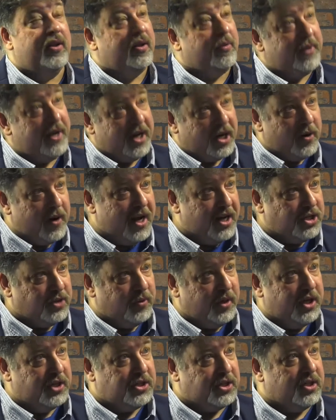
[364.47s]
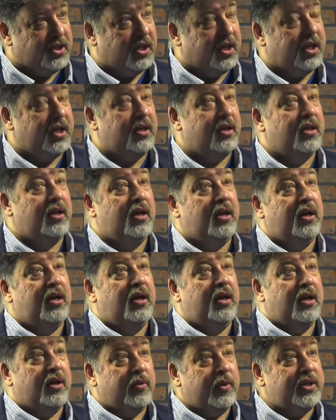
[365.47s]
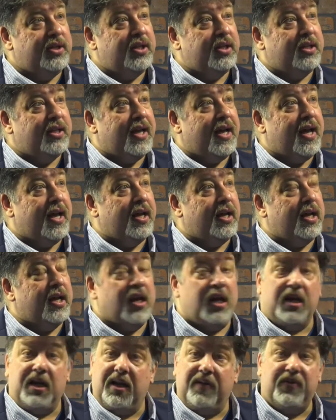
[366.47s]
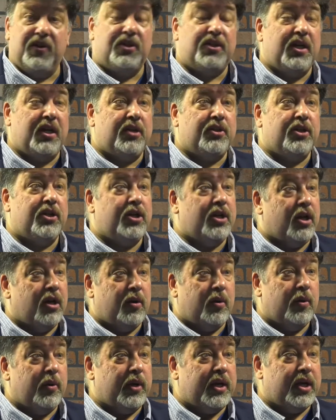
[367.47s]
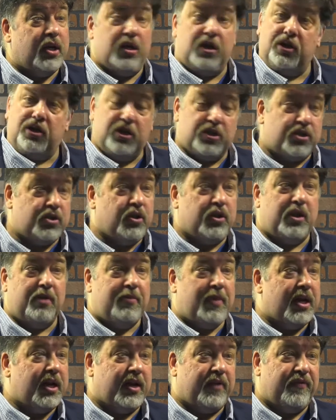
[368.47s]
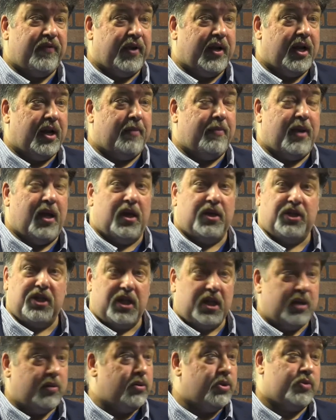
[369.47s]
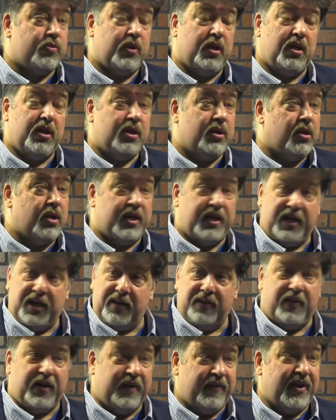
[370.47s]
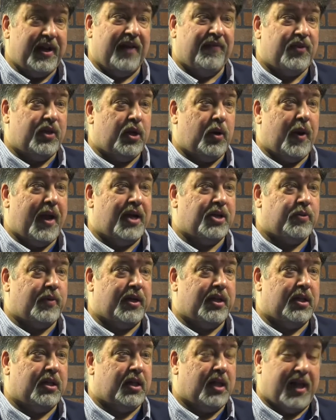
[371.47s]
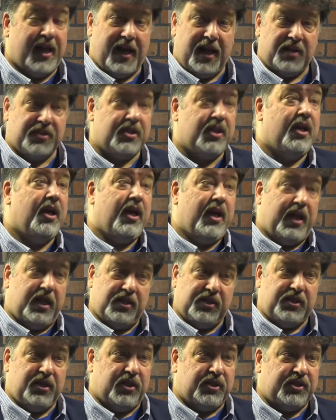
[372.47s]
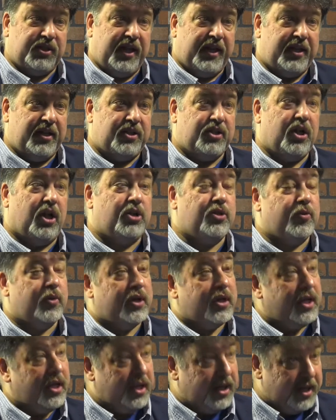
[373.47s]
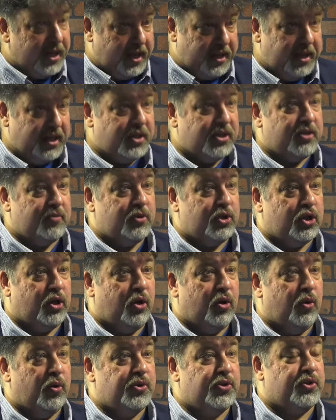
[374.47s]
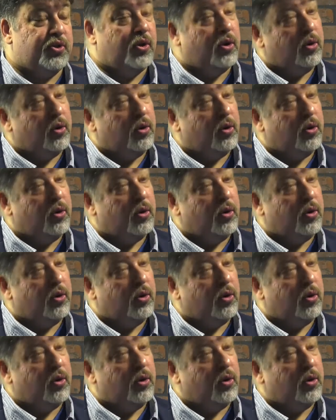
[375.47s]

Then we had graduation night. We did that, and I'll give the teacher, he could have just took your money and forgot about you. He was really good. He didn't, even after you graduated the class, he still stayed in touch with you. He got you in some shows. So.